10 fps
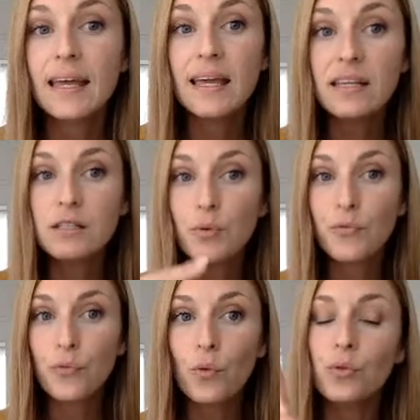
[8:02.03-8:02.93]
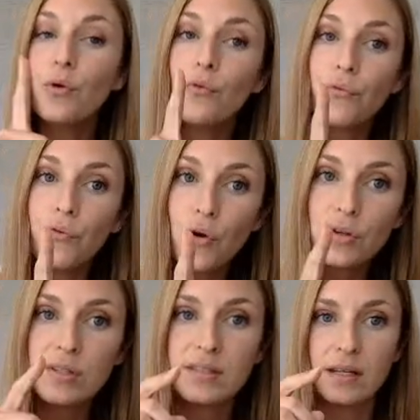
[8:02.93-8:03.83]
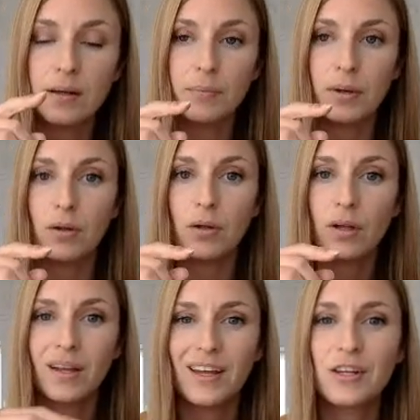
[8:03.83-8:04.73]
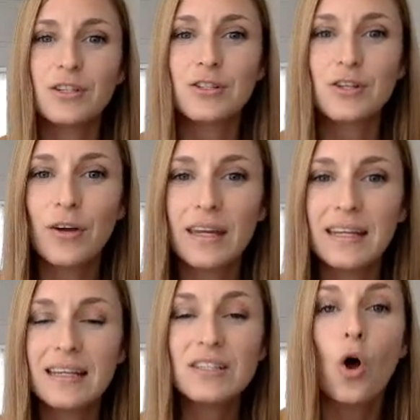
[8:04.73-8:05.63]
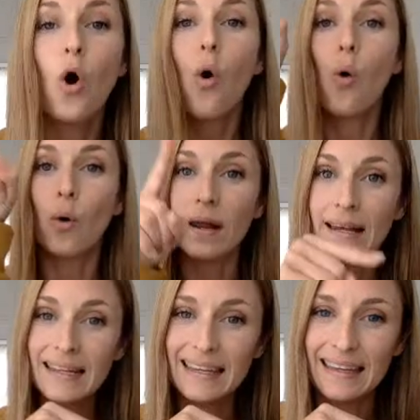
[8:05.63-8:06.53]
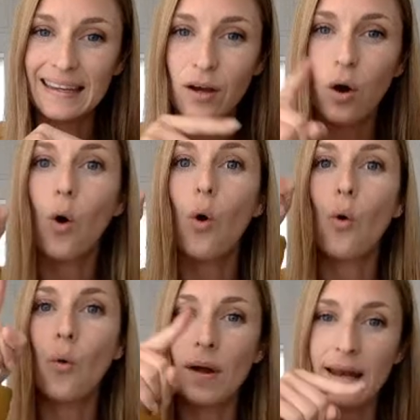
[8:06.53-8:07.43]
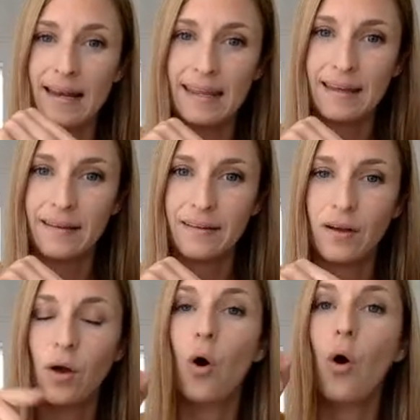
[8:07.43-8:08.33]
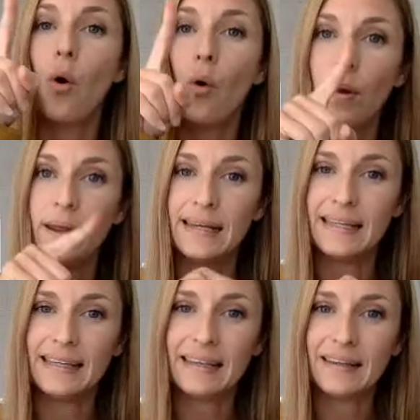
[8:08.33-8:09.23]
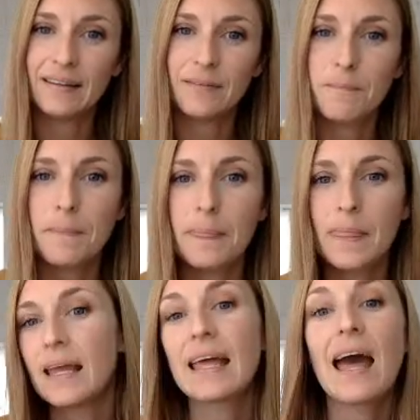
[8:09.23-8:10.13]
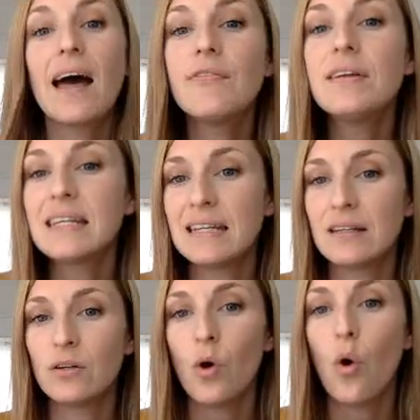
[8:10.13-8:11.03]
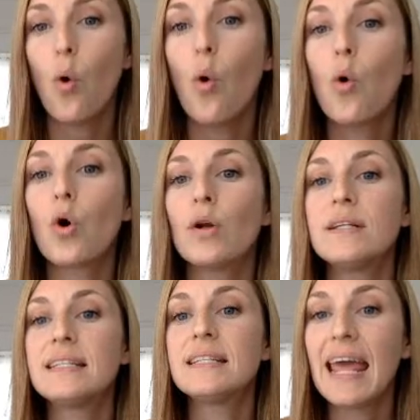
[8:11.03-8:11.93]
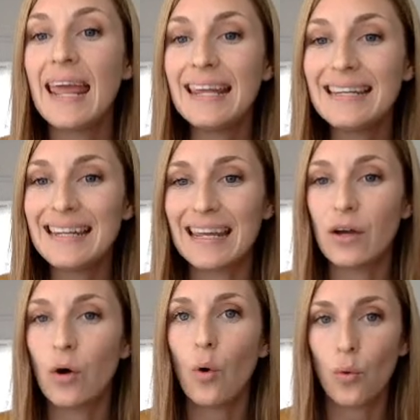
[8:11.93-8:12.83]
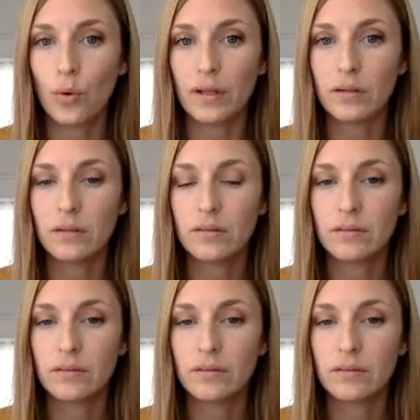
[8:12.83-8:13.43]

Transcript: is before the first syllable. So it is oily, oily, oily. Covered in or containing oil.